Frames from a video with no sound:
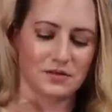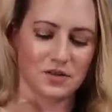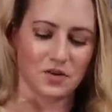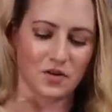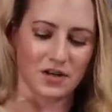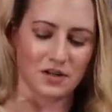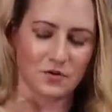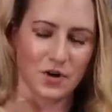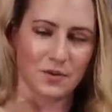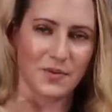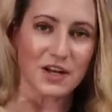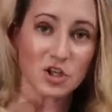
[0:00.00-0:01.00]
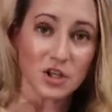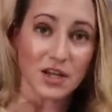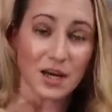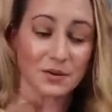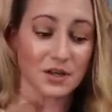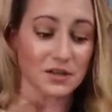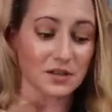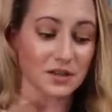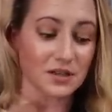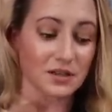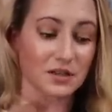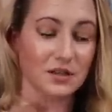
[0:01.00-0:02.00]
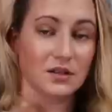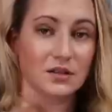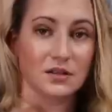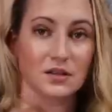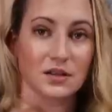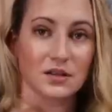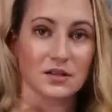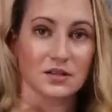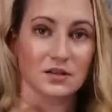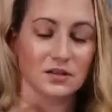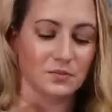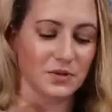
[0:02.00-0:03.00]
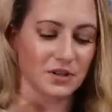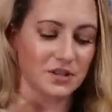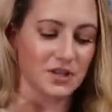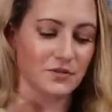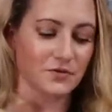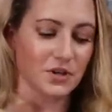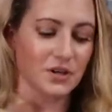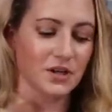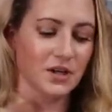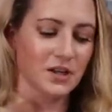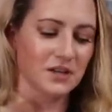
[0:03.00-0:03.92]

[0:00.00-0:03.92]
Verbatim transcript: So I did want to mention that because it is a little bit different.